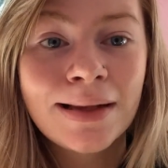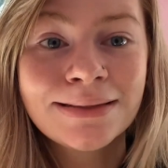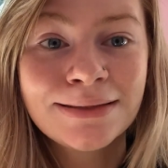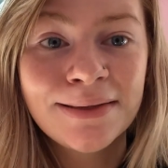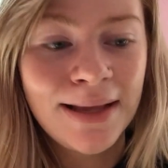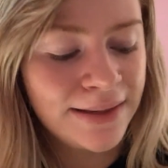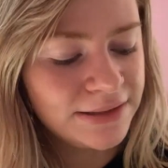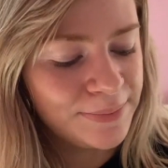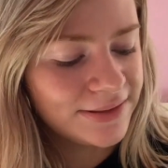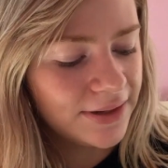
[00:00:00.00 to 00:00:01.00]
So yeah,
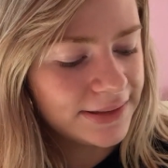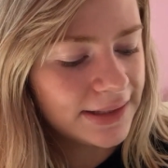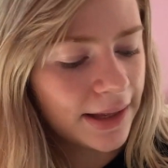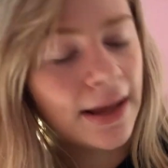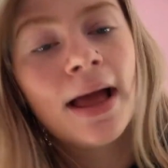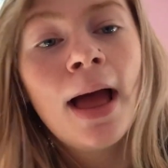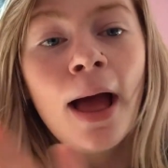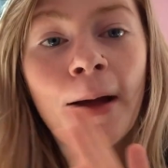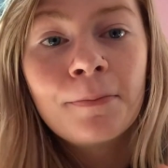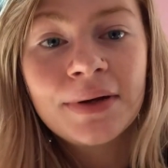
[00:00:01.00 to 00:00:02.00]
super exciting.
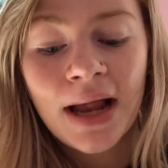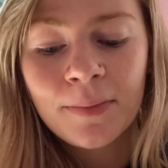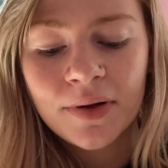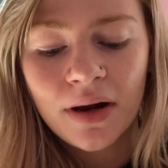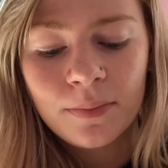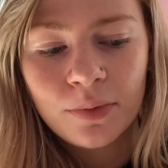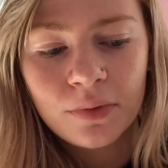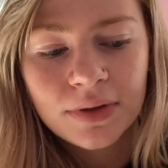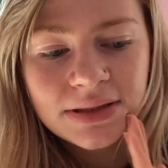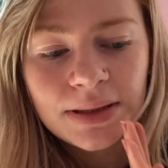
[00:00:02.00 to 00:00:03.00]
But now I'm gonna
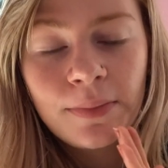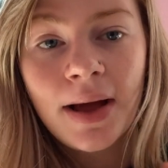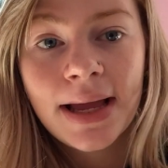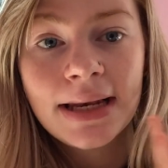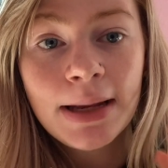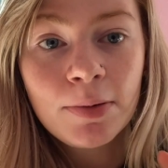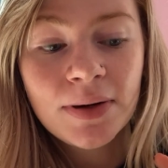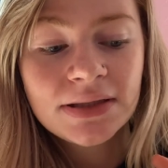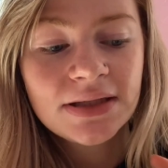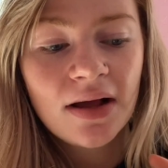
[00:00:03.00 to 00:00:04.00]
unbox my Lego
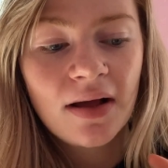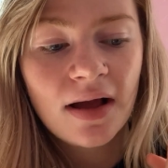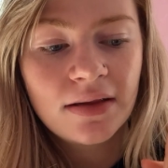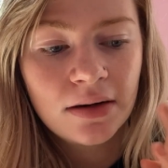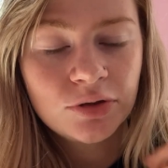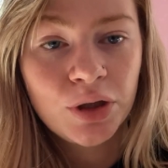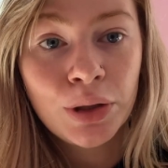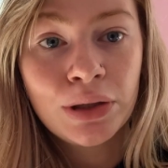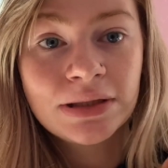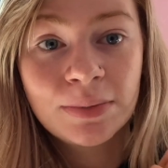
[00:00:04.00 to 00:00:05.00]
printer and then I'll show
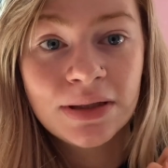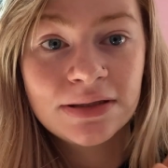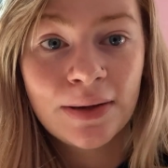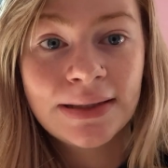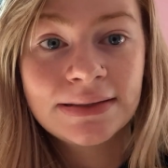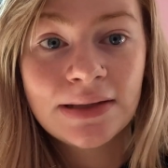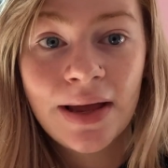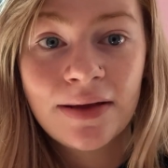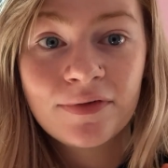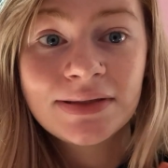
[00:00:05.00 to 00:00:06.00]
you some of the designs
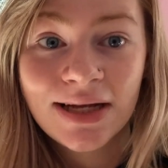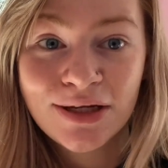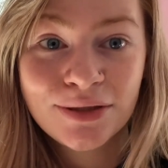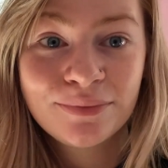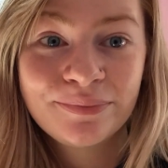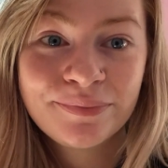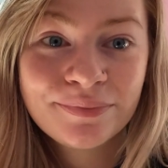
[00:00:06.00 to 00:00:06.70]
I have done.